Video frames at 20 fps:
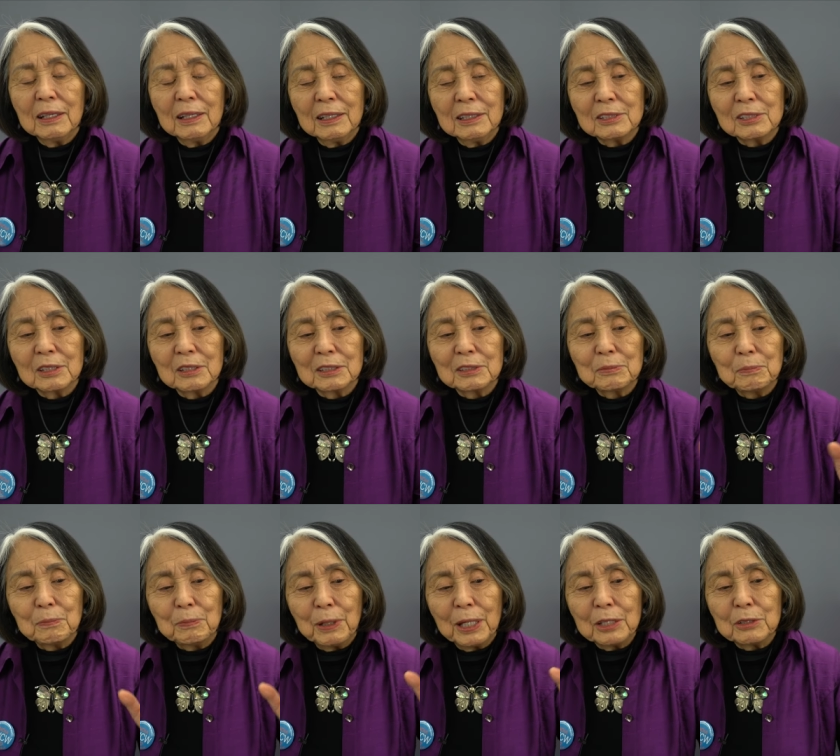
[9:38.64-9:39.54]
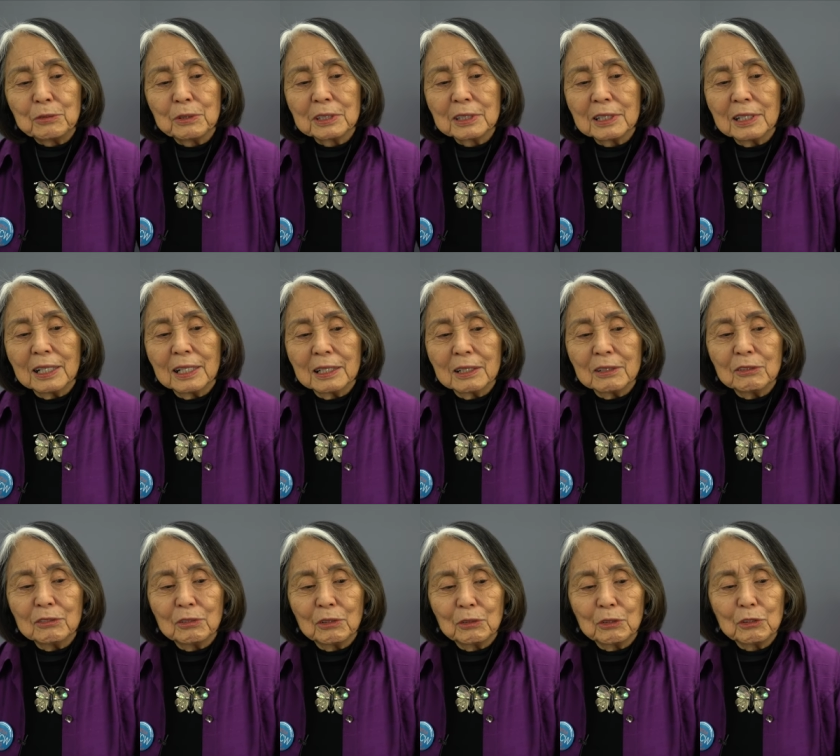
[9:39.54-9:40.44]
is a patron
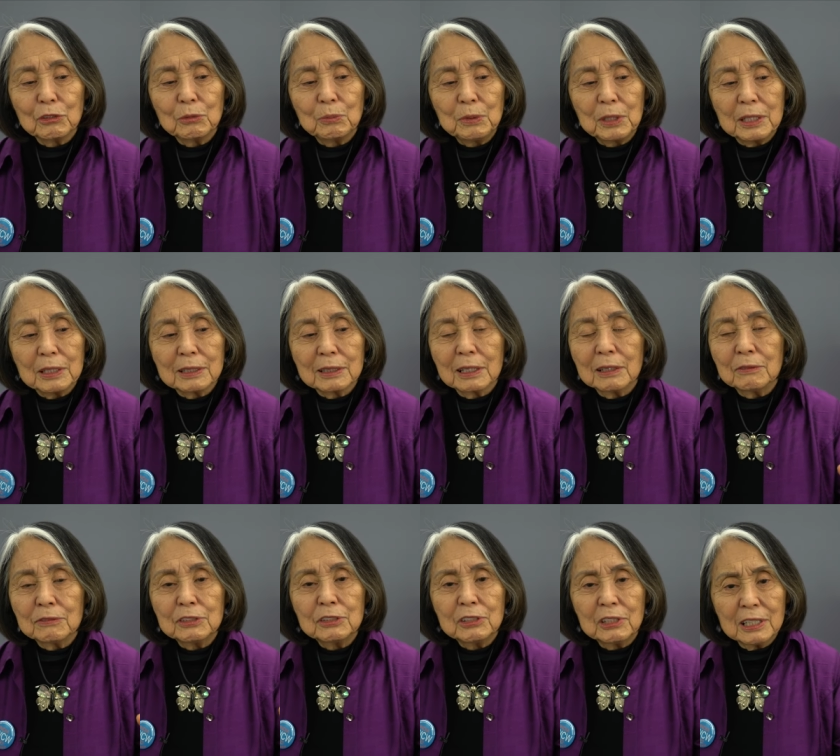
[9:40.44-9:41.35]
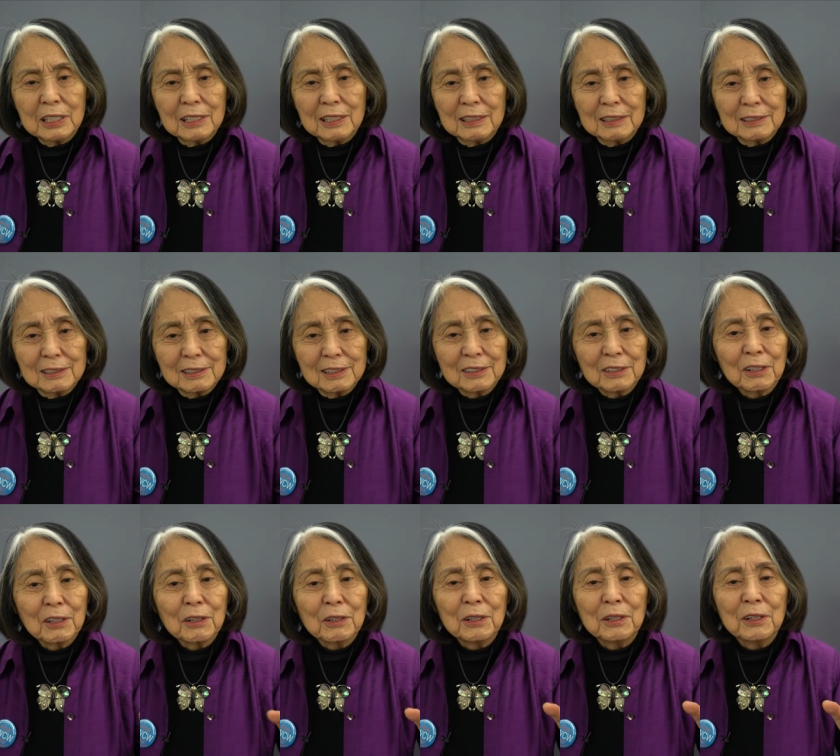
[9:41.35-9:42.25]
goddess, so to speak, of cities.
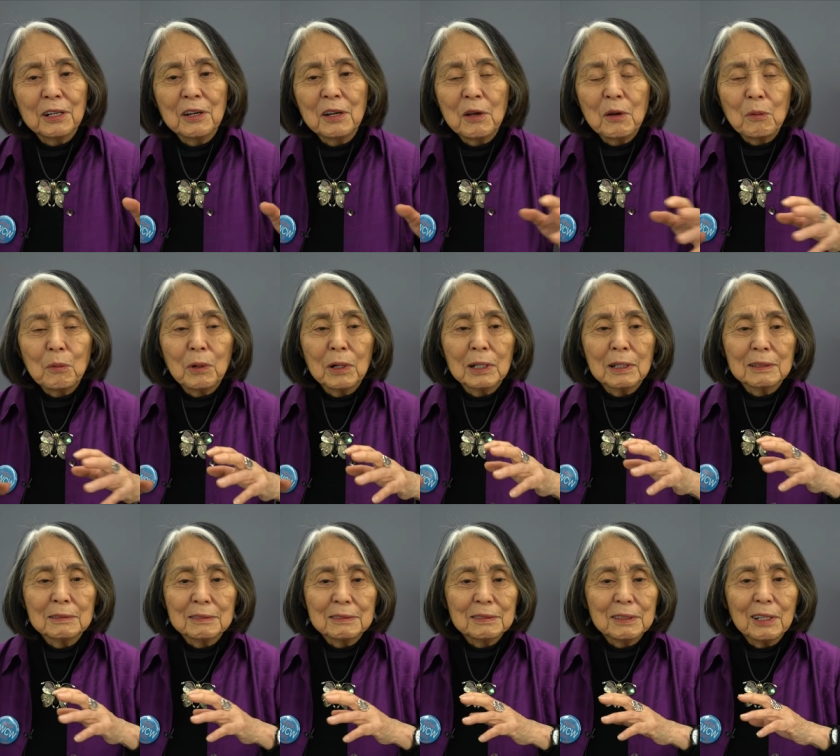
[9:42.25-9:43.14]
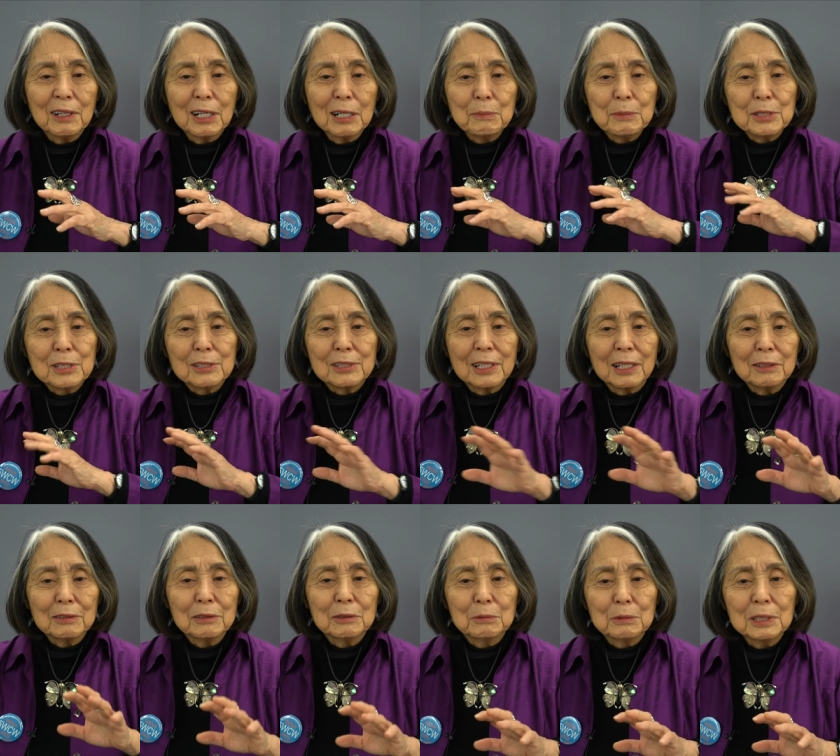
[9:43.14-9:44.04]
Her, while Artemis is
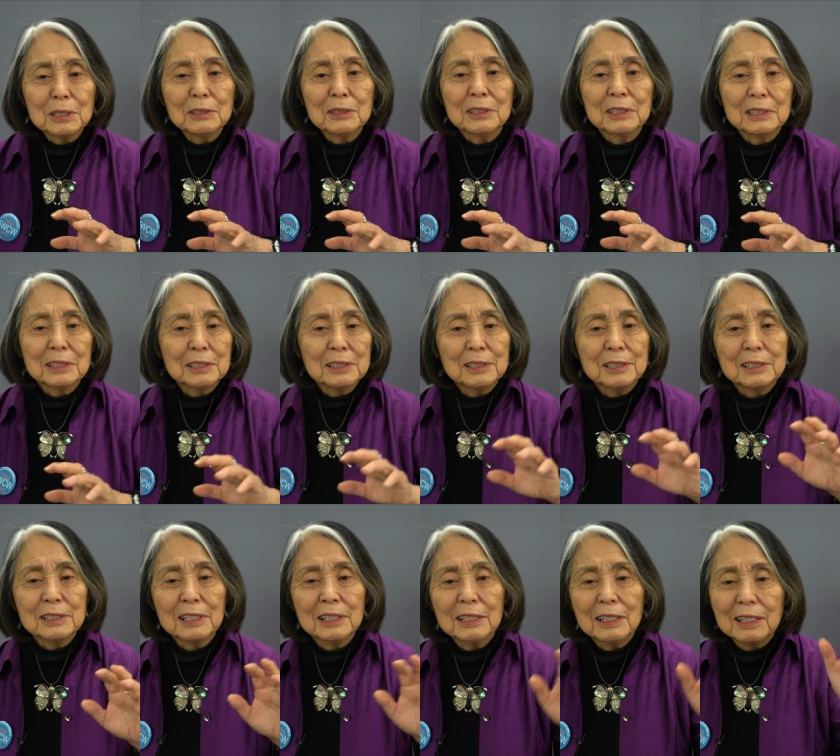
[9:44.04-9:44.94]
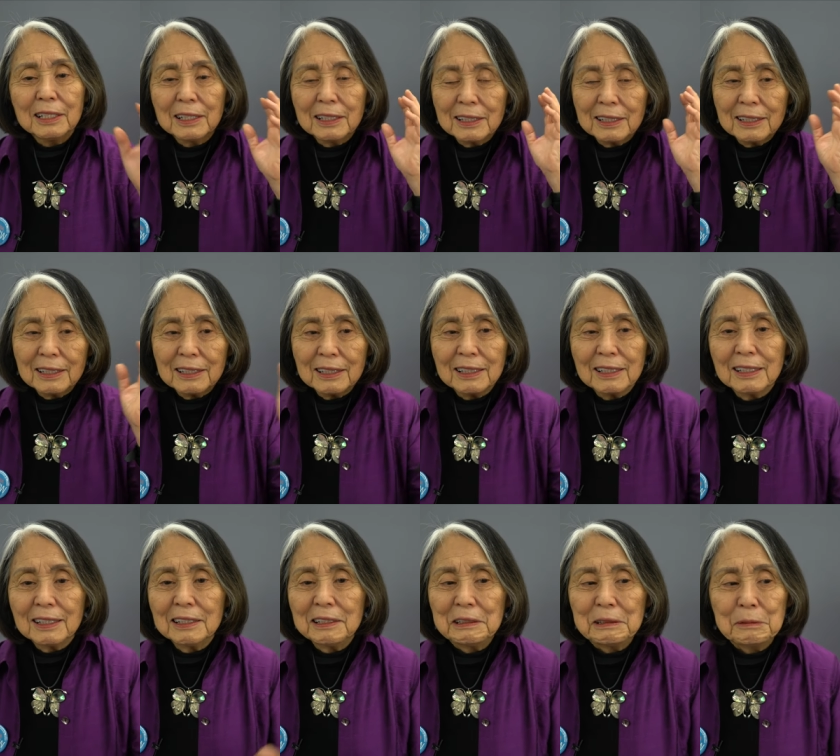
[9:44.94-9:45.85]
out in the wilderness,
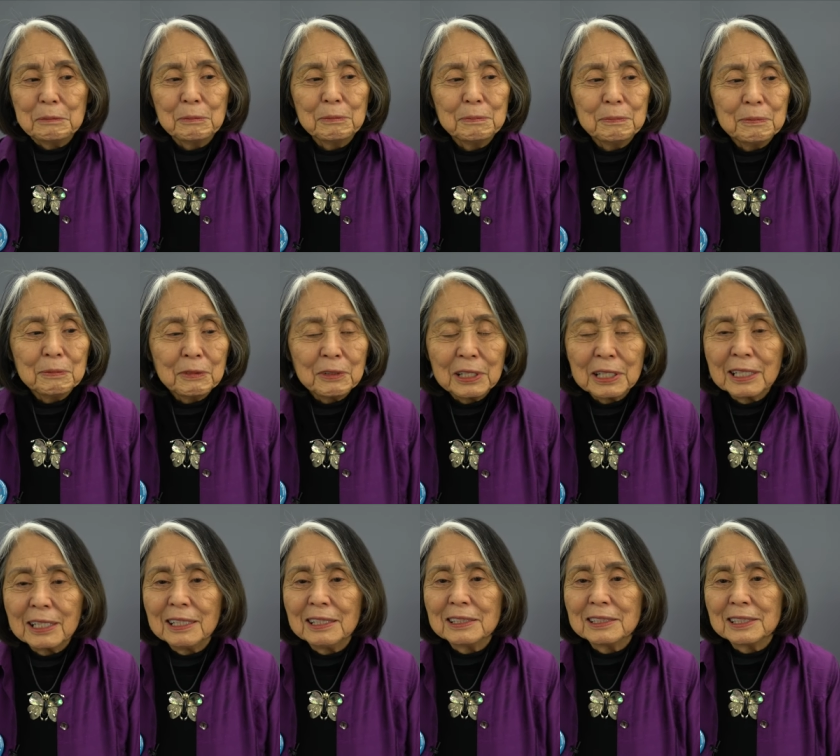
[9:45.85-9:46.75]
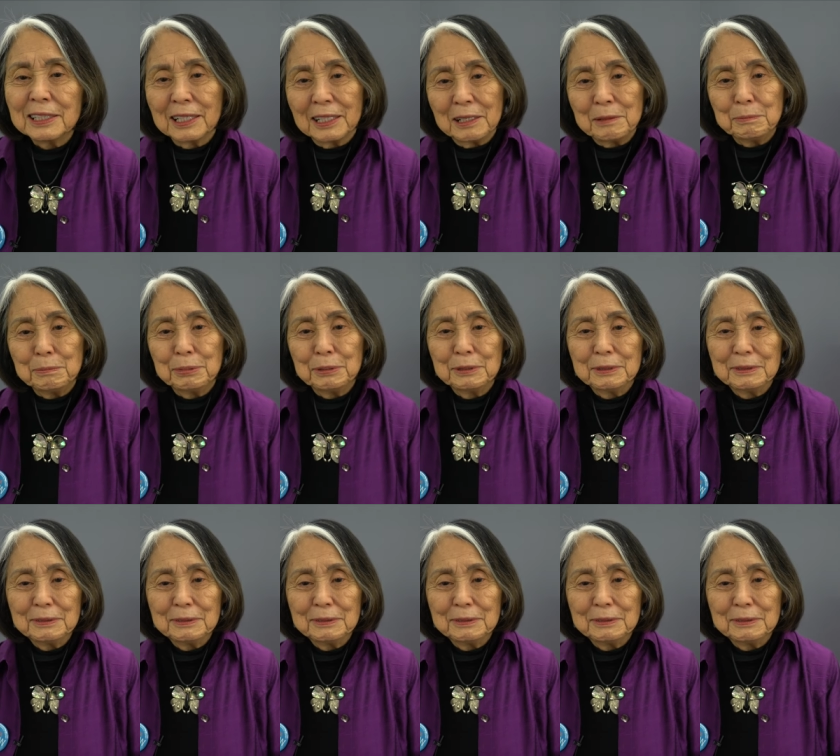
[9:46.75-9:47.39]
uh, thinking type